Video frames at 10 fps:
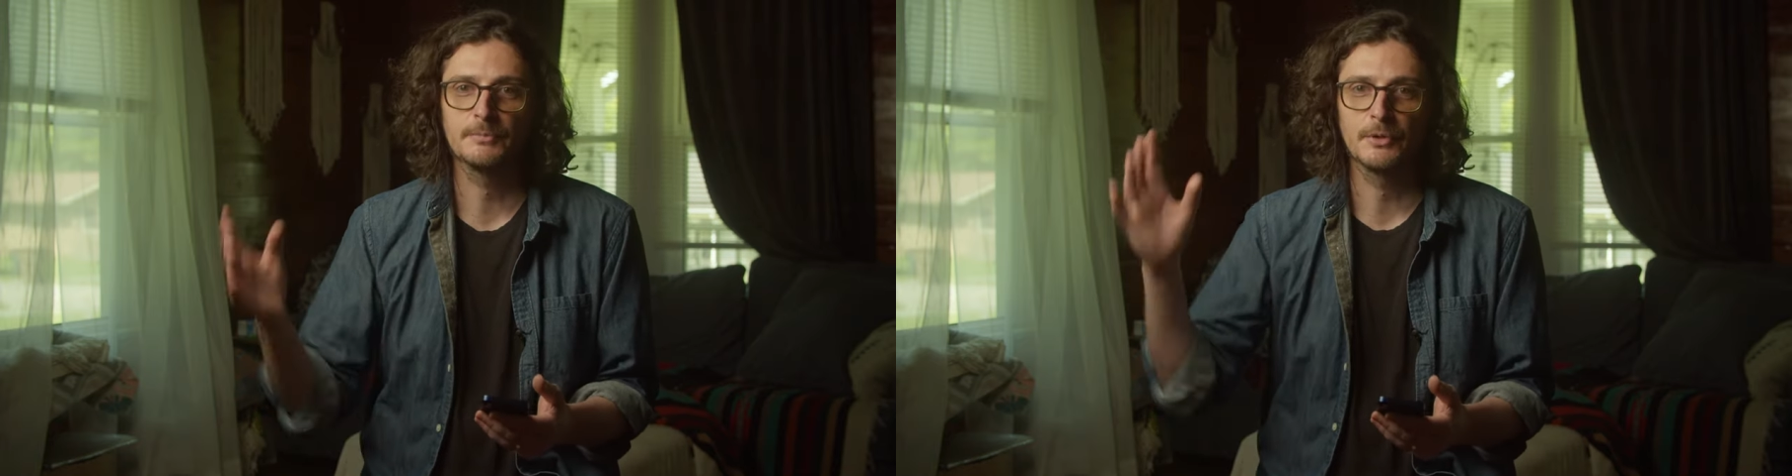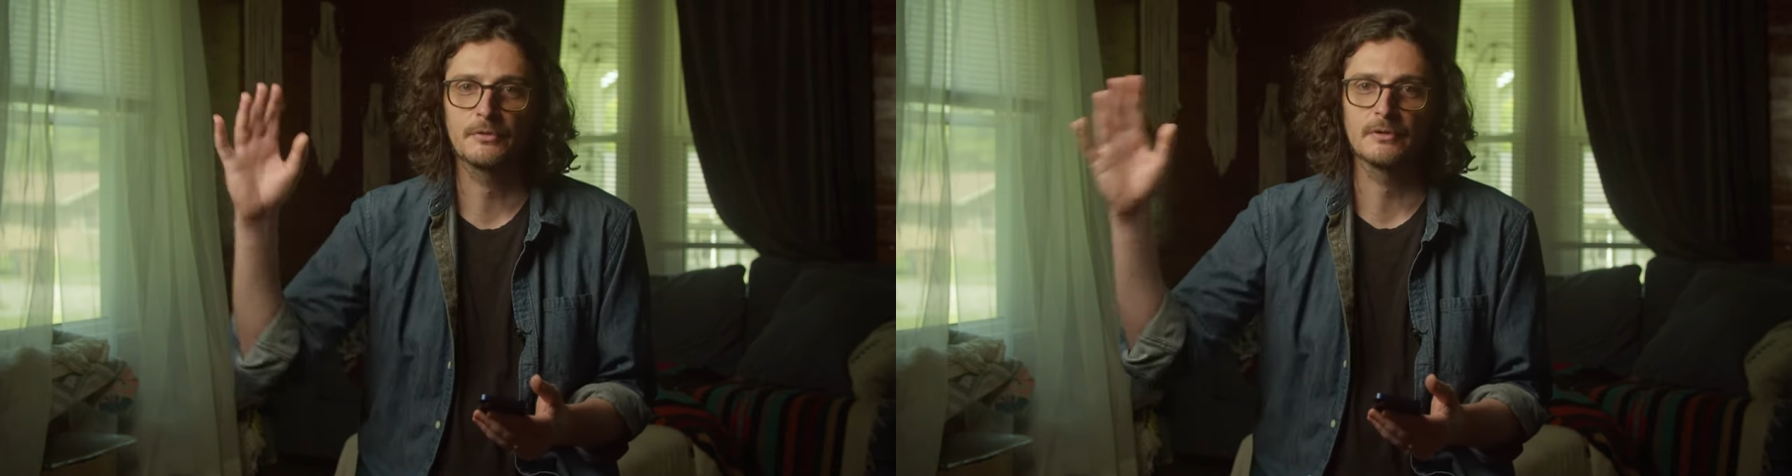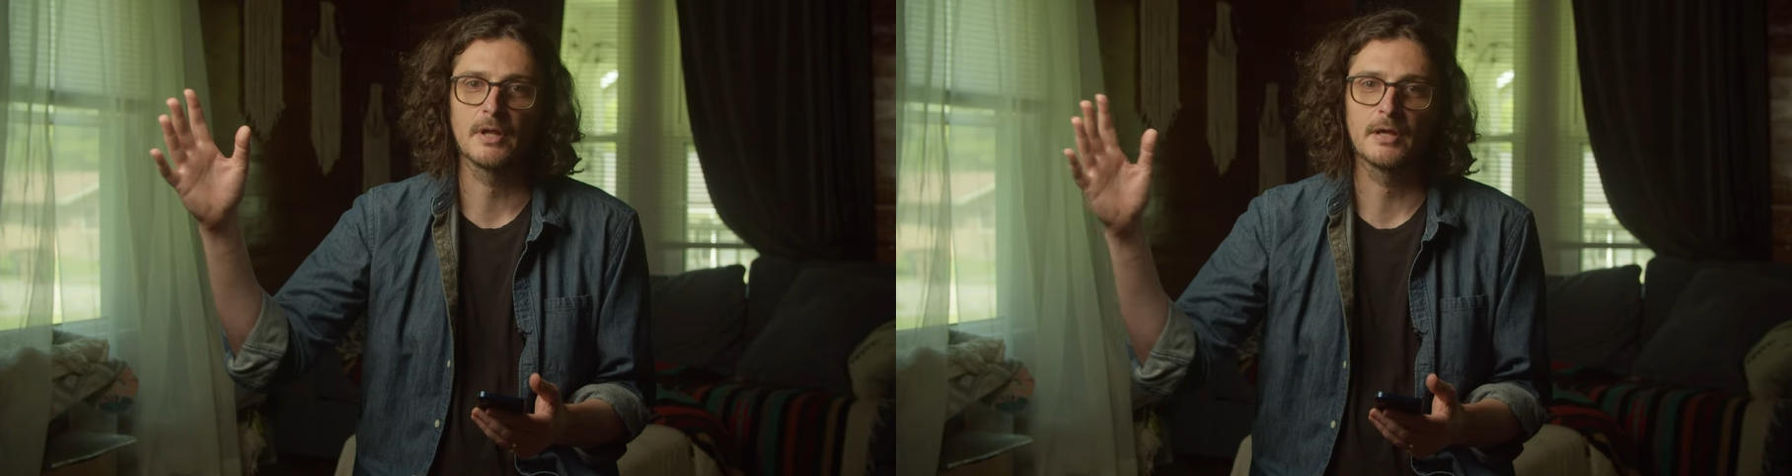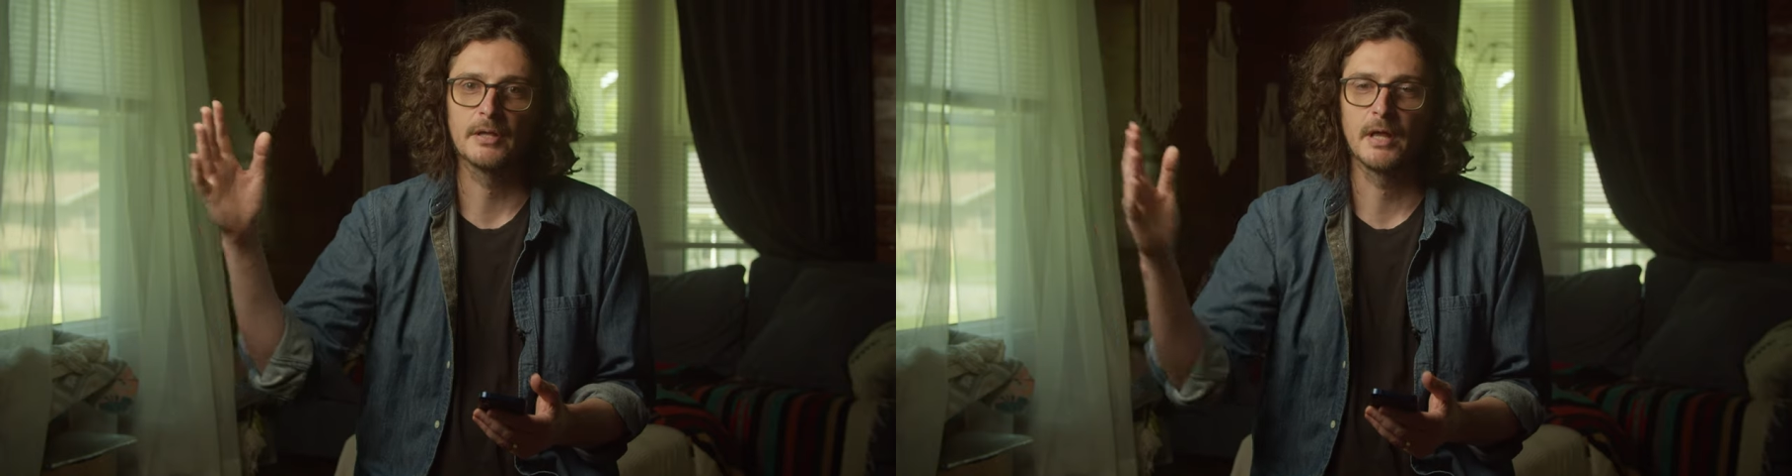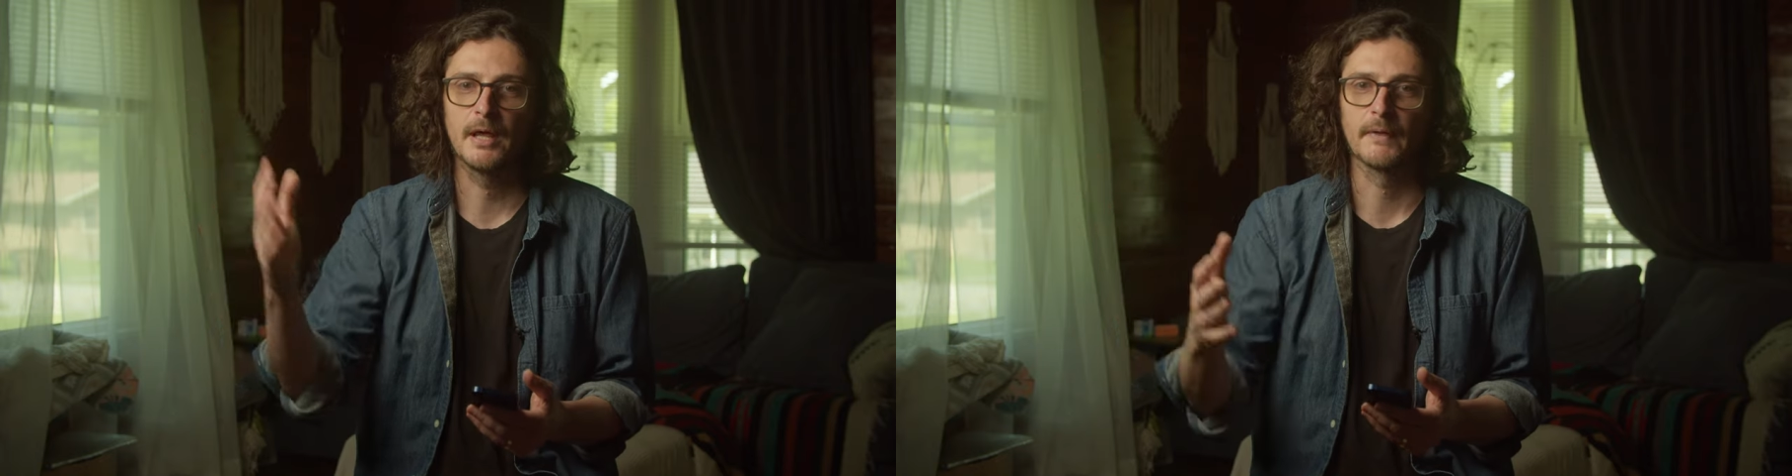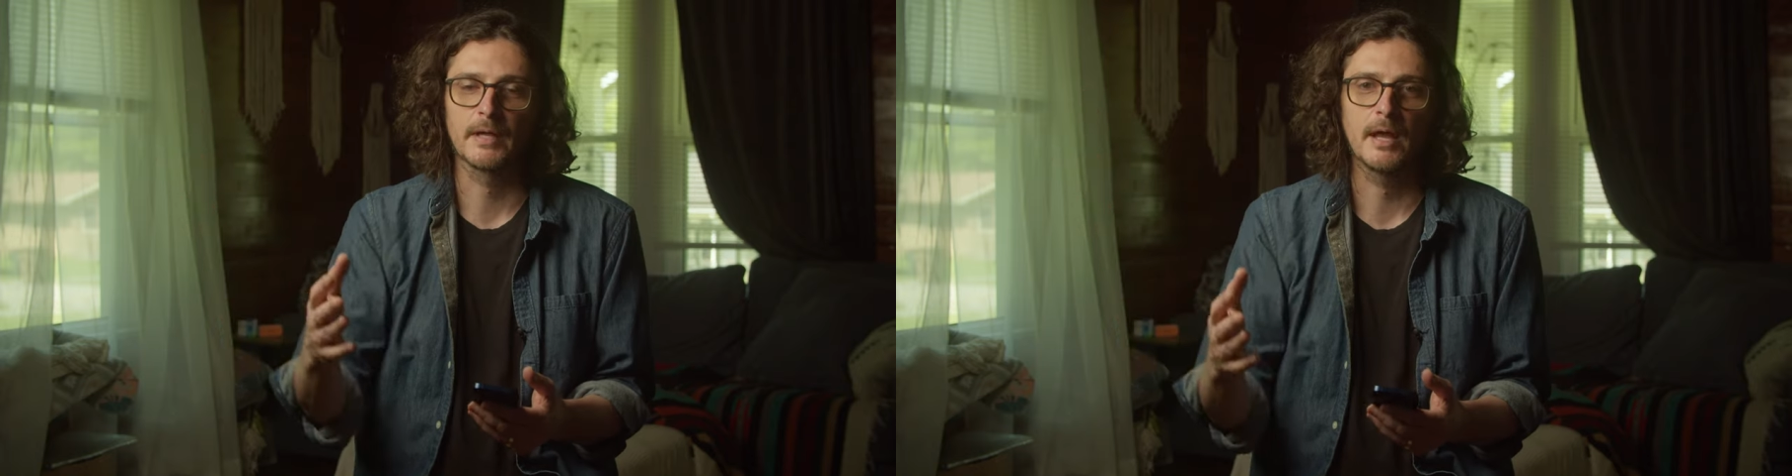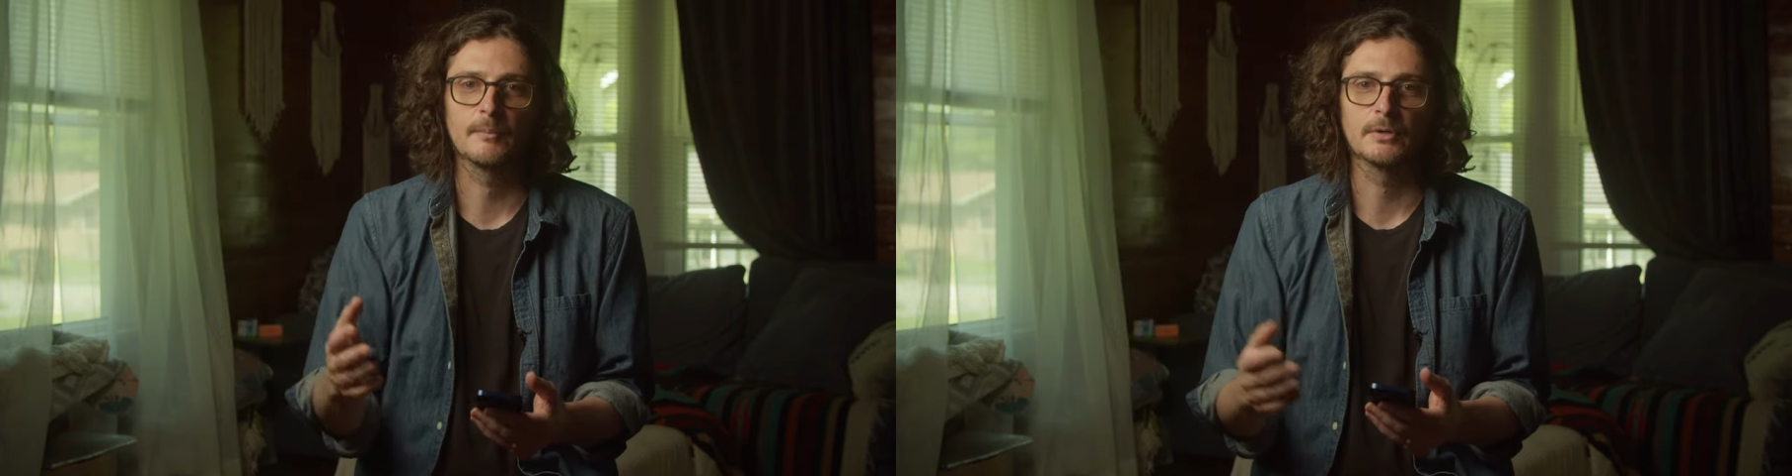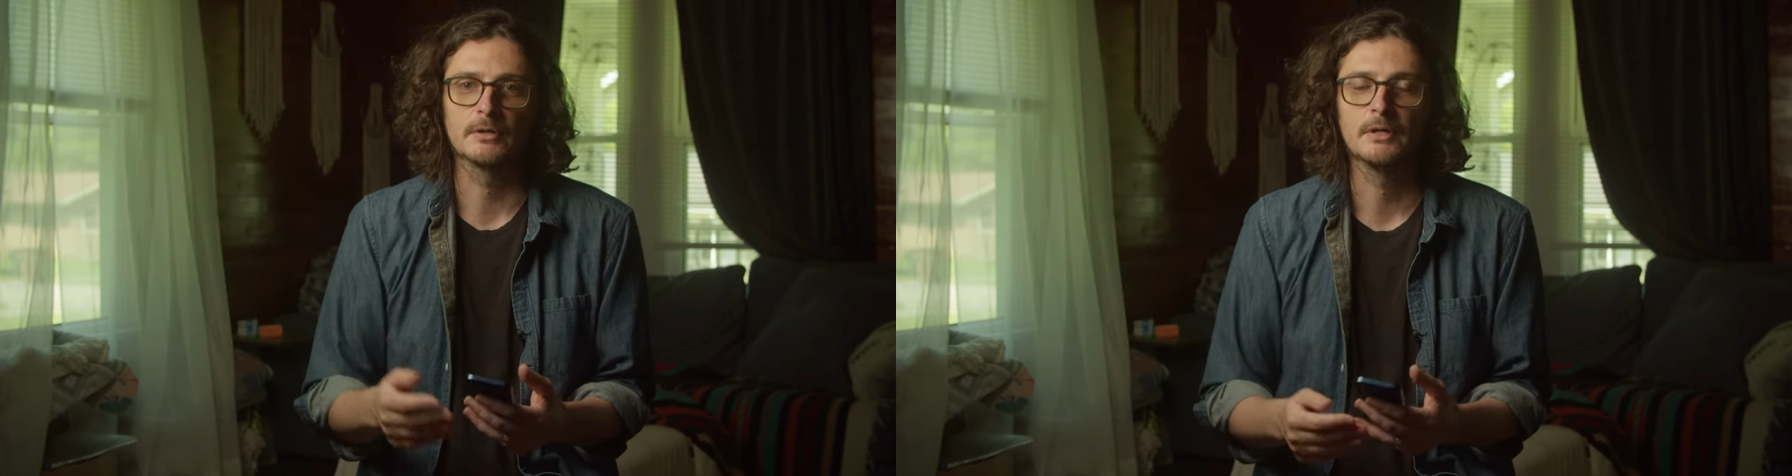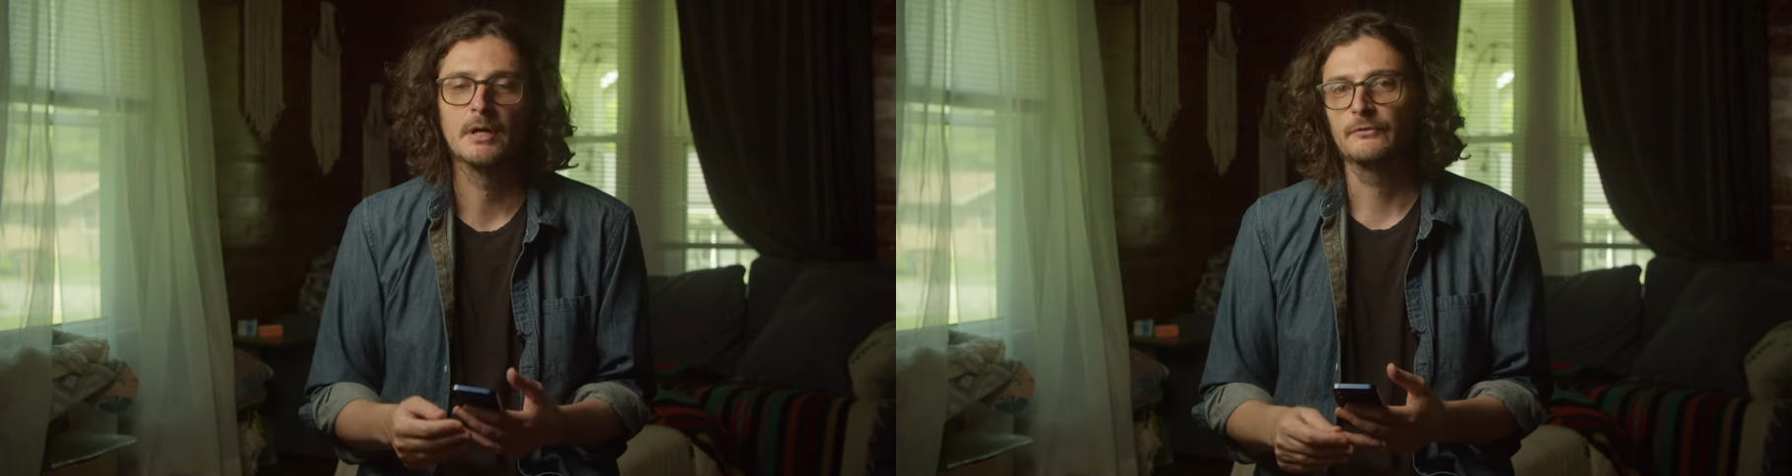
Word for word: both the light and the camera,